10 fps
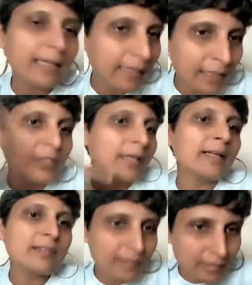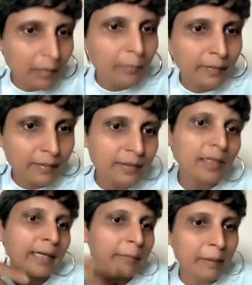in English unless it's our mother
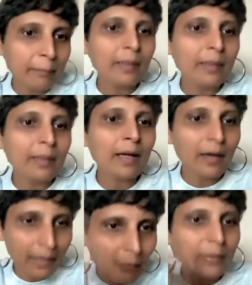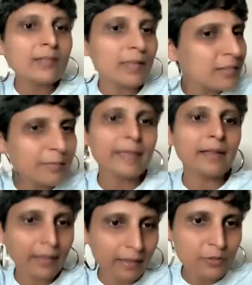tongue and people around us are speaking
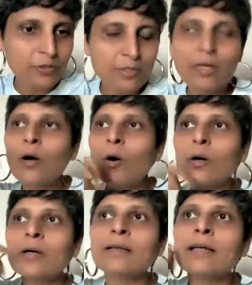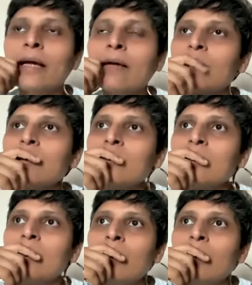English or other languages.